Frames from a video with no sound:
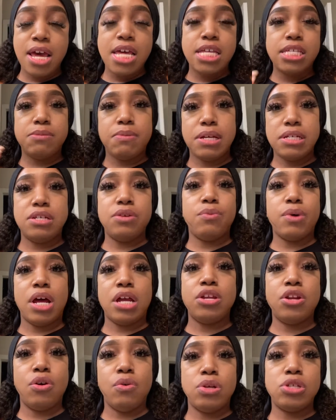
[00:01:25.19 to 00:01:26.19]
especially when I
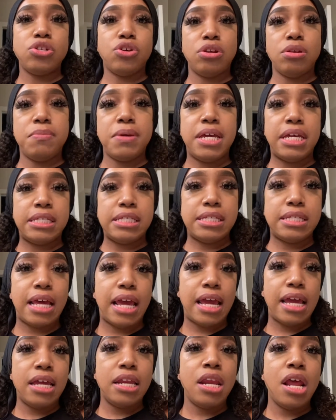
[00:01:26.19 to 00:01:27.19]
know it's going to be
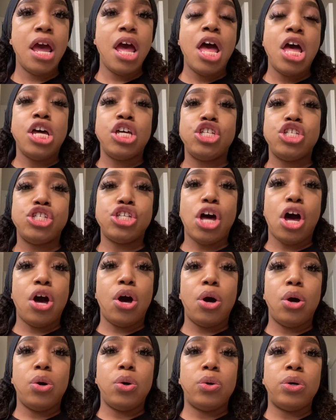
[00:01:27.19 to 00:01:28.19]
insane.
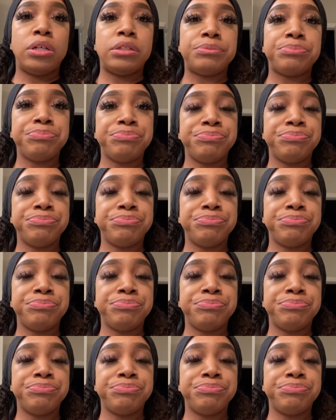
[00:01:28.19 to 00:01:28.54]
So